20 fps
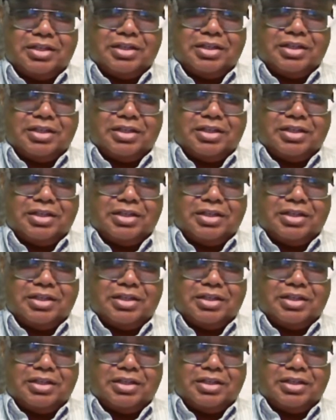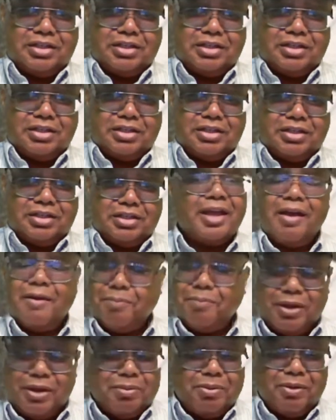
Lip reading: creatures that look like humans.